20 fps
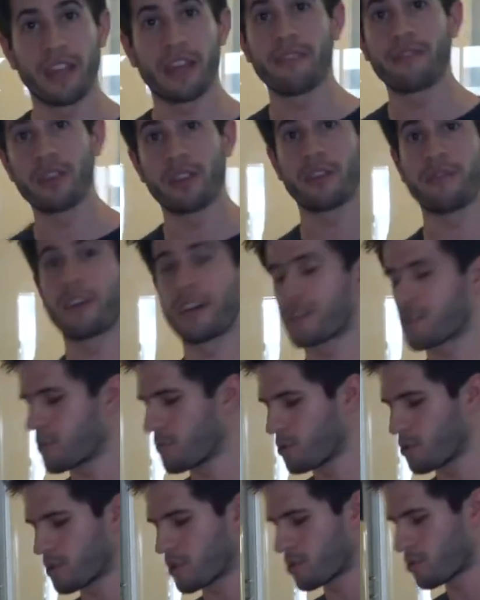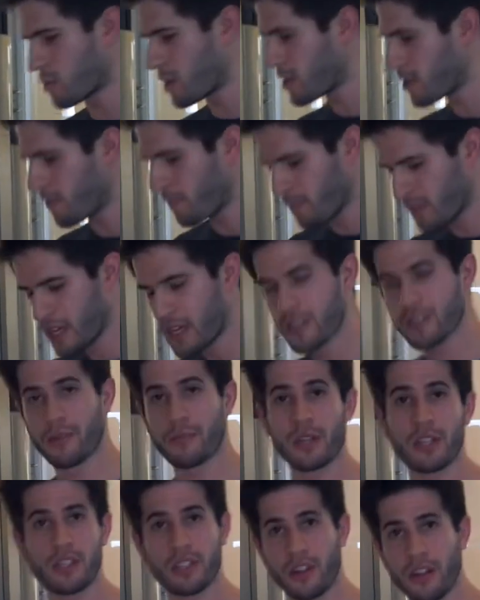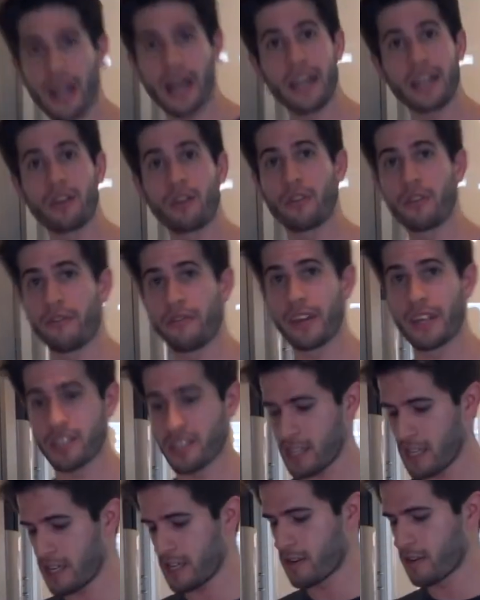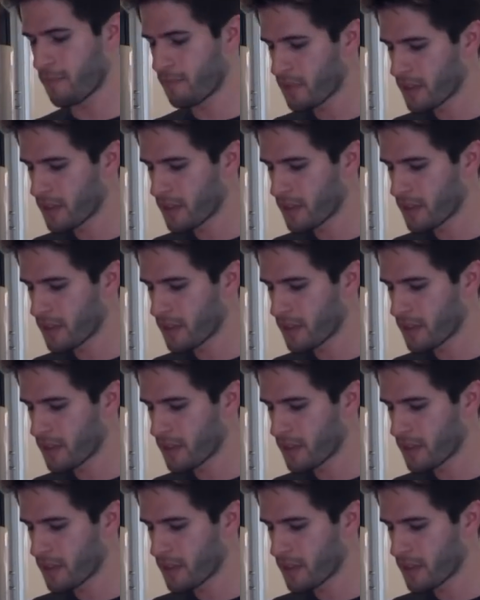flavor the vegetables as well. So I'm going to start adding all the veg in.